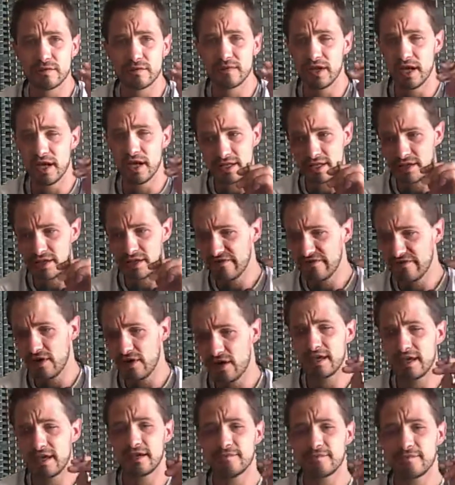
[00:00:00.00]
Not to
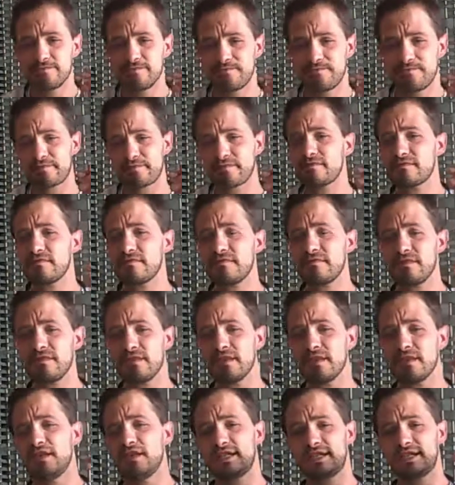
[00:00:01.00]
fucking
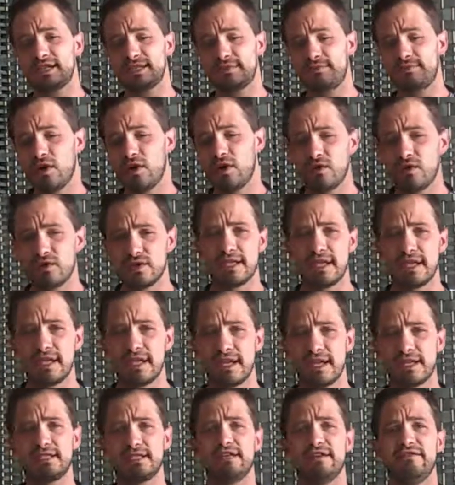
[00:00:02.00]
expose
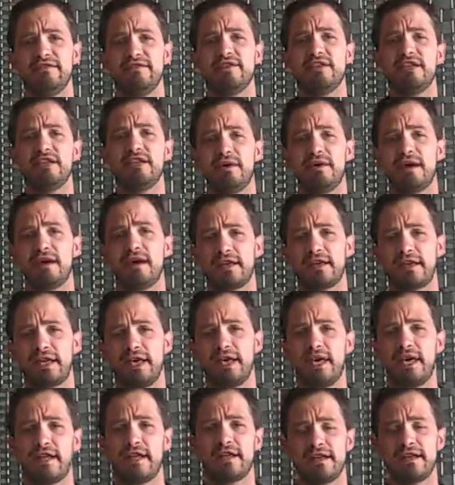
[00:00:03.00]
negativity about a
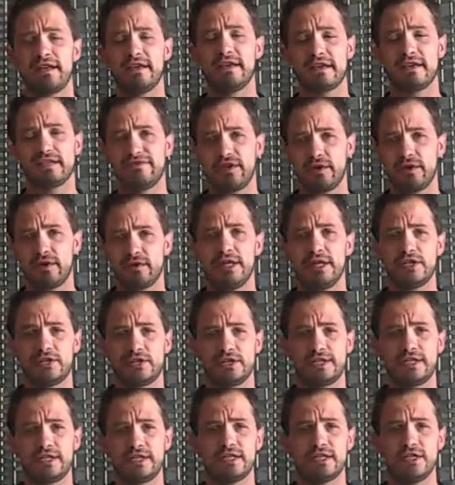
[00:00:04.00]
candidate, because if they were
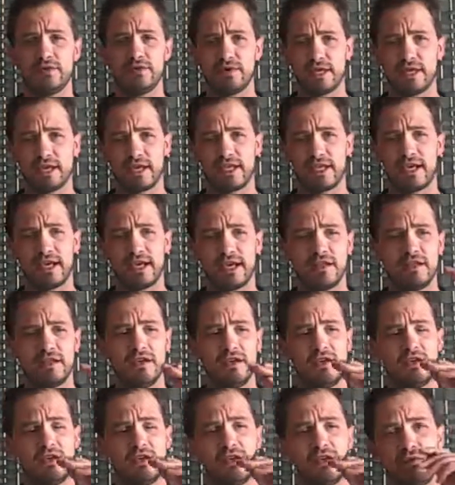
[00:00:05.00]
interested in doing that,
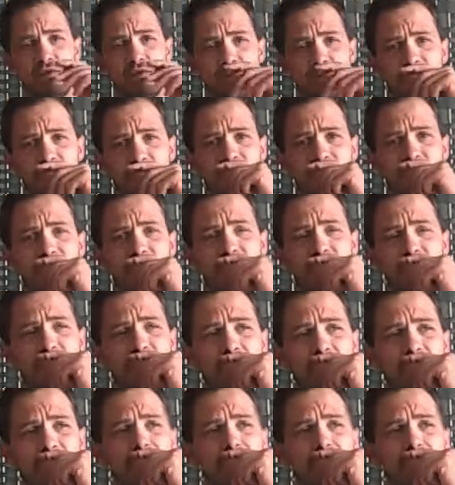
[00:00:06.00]
we'd be talking about